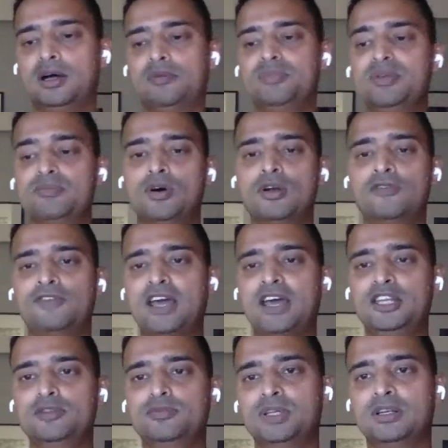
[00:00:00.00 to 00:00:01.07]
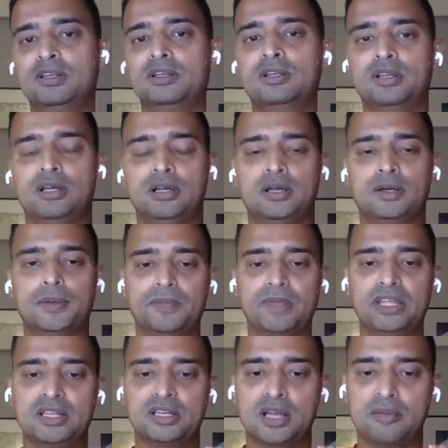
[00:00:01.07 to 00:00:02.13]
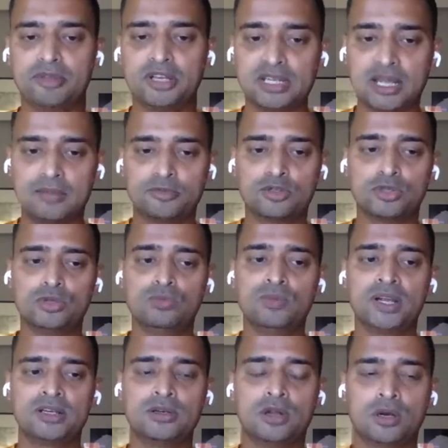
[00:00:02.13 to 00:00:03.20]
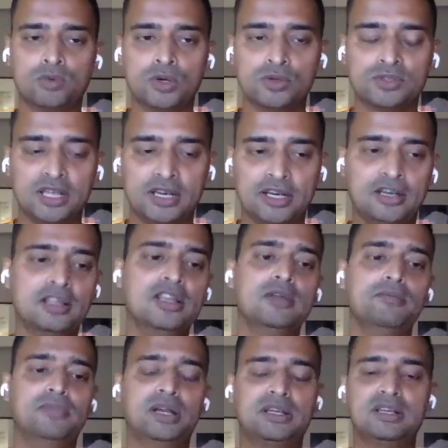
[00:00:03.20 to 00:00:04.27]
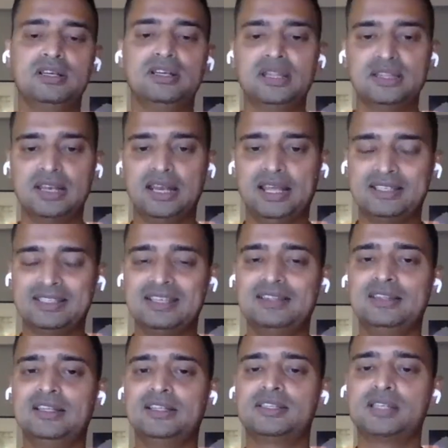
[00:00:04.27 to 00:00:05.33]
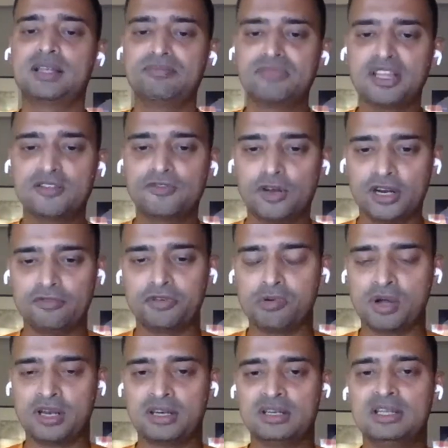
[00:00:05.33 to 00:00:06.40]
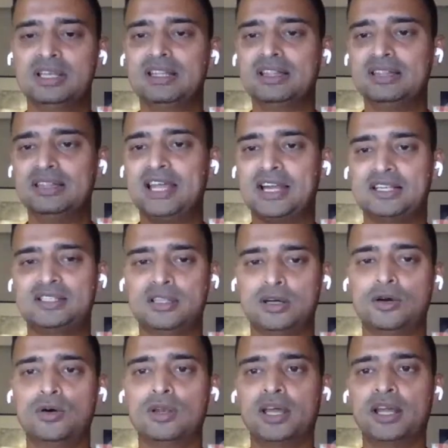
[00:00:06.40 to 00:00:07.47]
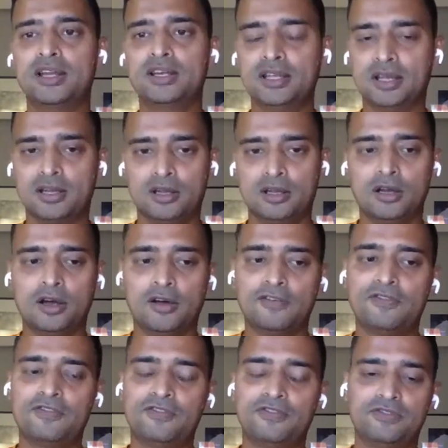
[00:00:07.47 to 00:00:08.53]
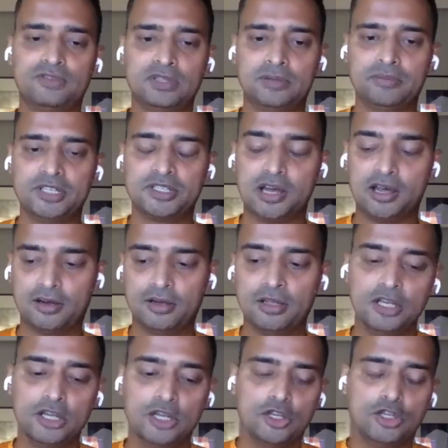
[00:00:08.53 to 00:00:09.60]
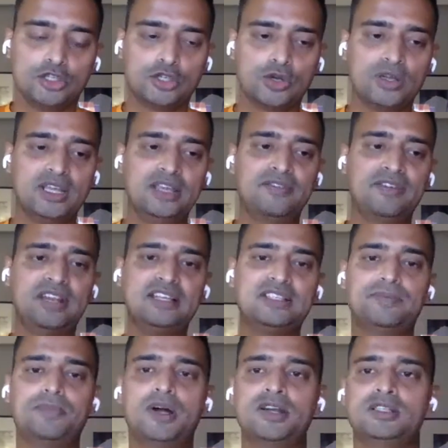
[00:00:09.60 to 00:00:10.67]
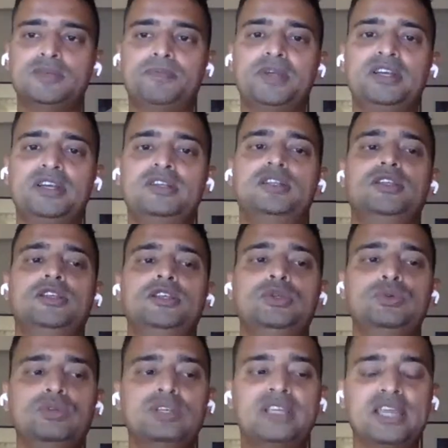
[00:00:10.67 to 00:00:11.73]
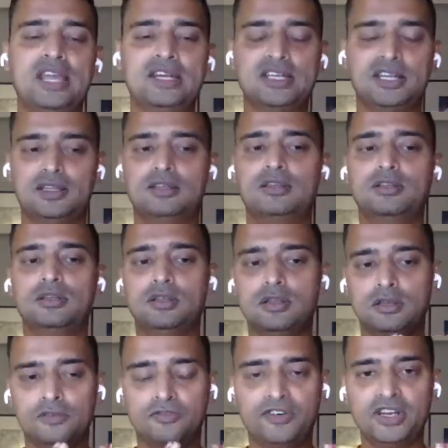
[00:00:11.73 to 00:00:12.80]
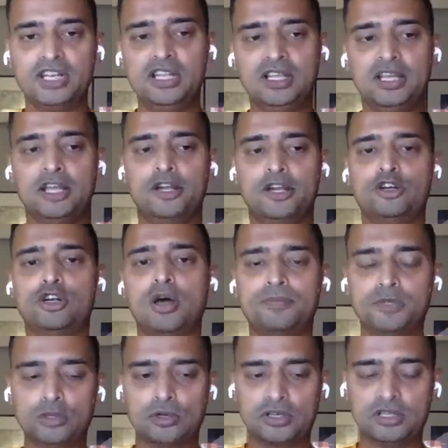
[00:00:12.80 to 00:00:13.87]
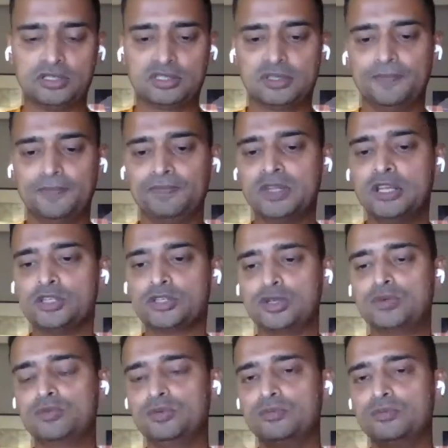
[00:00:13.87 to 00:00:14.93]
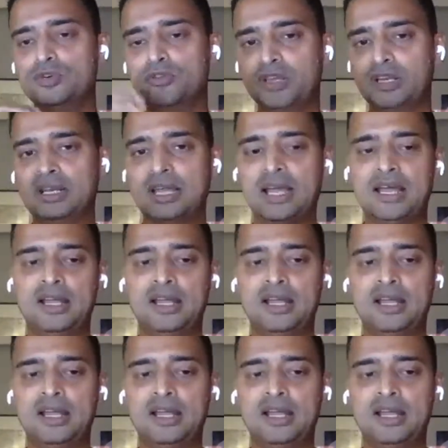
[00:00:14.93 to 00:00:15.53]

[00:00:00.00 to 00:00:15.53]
be more valuable in the coming time, so you might not want to sell it. But nonetheless, there's something for everyone. That's the whole idea of the BizThon. So even as a participant, you get free airdrop tokens. So you move in